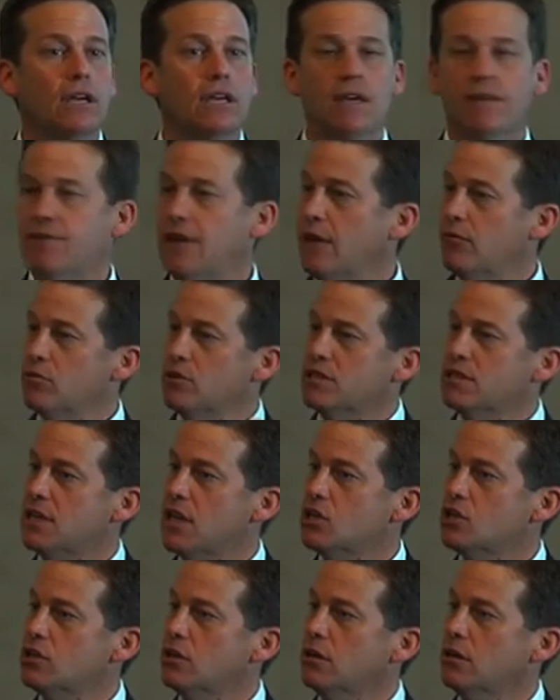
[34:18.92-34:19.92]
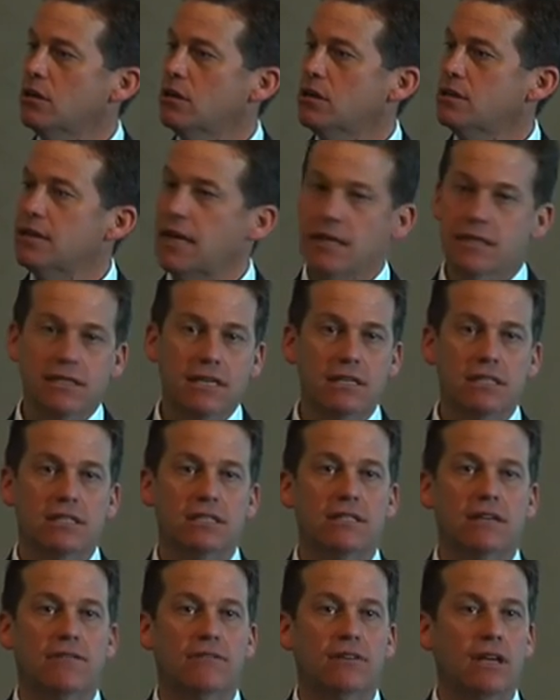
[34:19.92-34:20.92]
If they have recession, dentin
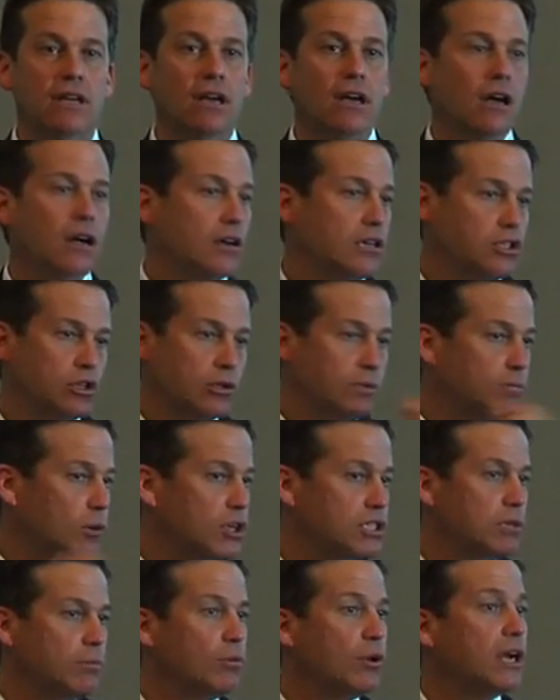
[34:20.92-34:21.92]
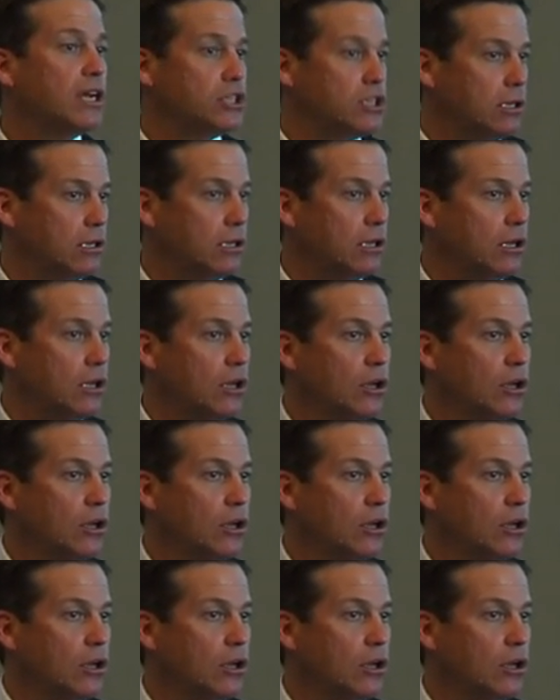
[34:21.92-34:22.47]
sensitivity, toothbrush abrasion.